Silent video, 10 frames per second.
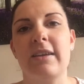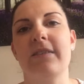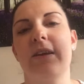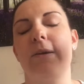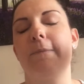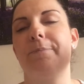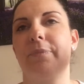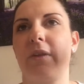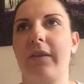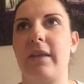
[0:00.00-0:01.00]
So
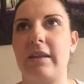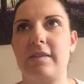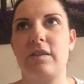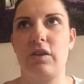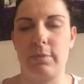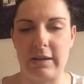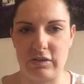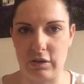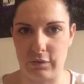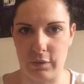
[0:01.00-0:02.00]
that's the two
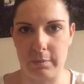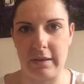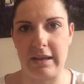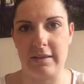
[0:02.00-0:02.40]
messages from